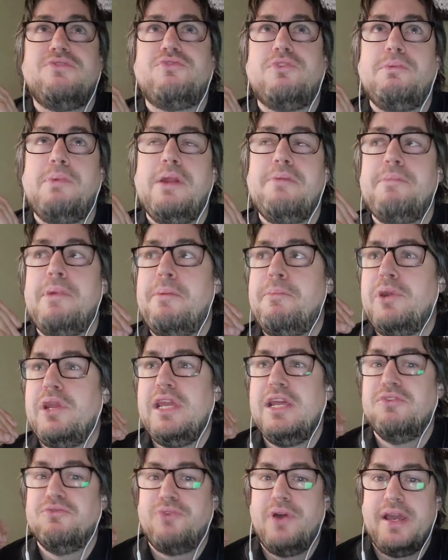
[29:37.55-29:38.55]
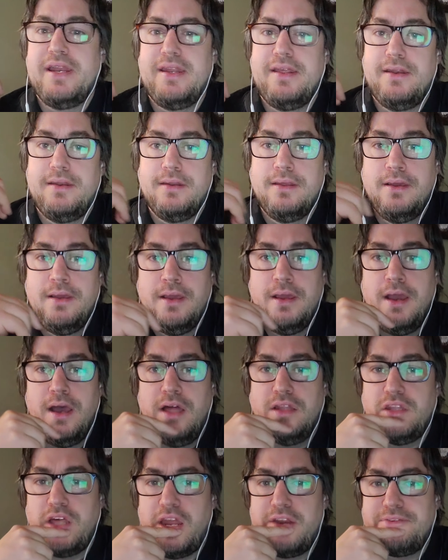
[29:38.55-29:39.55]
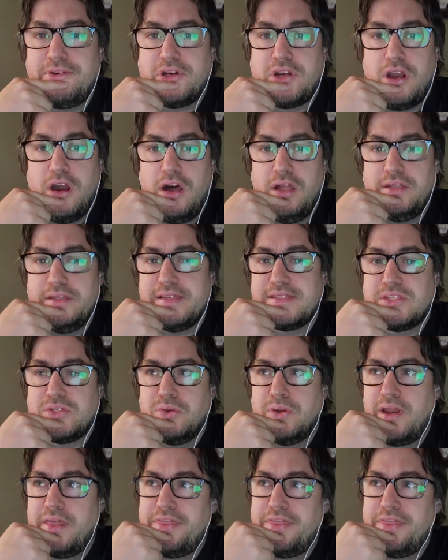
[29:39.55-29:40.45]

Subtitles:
what I remember, he invited a lot of our colleagues to it.